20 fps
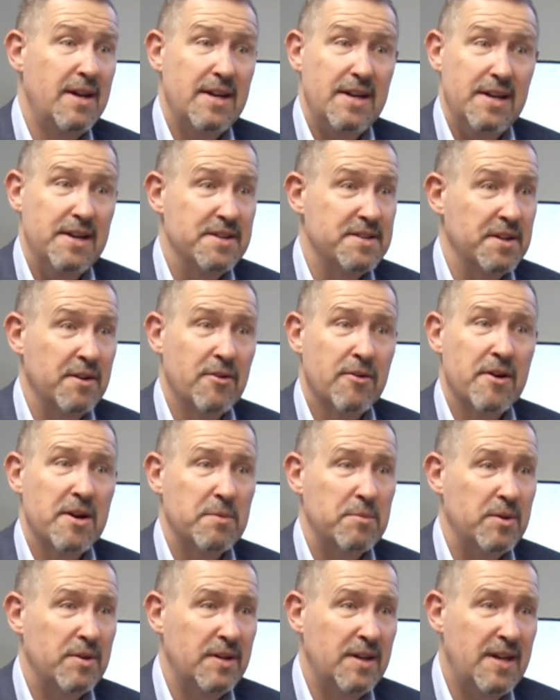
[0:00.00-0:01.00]
is
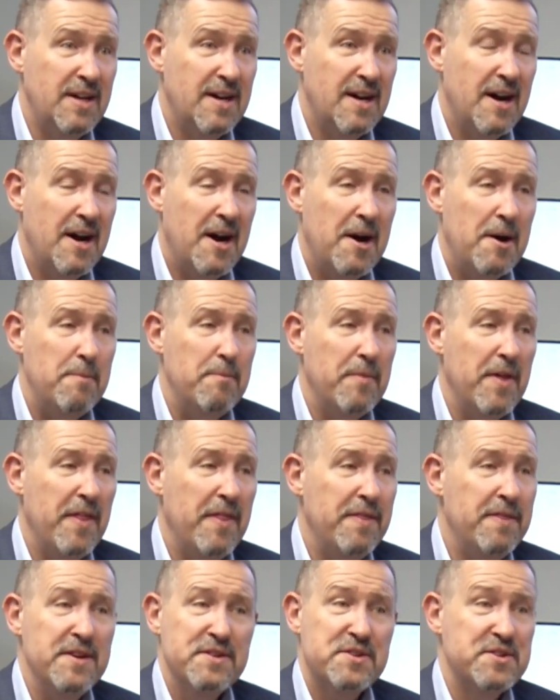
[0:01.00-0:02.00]
incredible. Um,
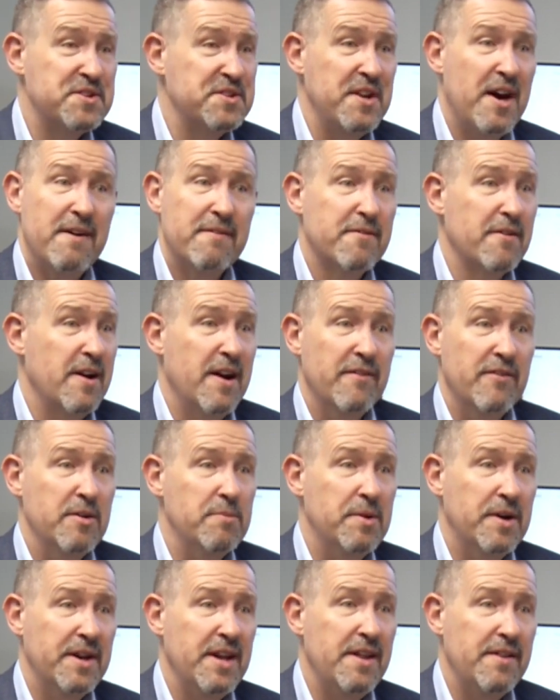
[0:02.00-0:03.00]
this is not for
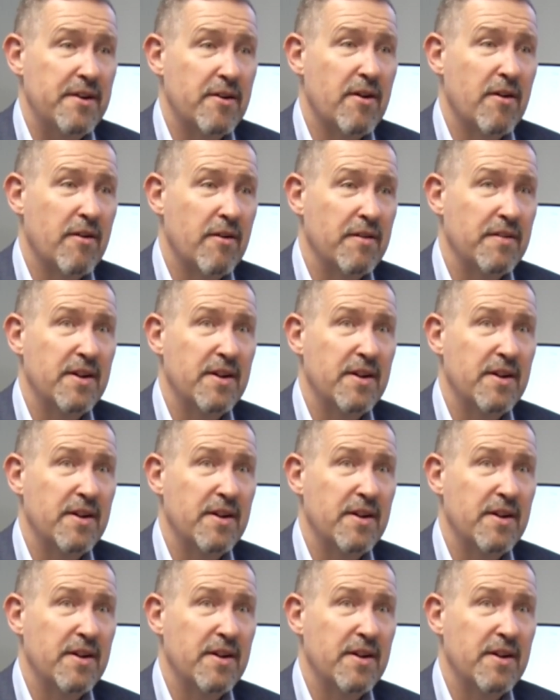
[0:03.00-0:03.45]
everybody. There are,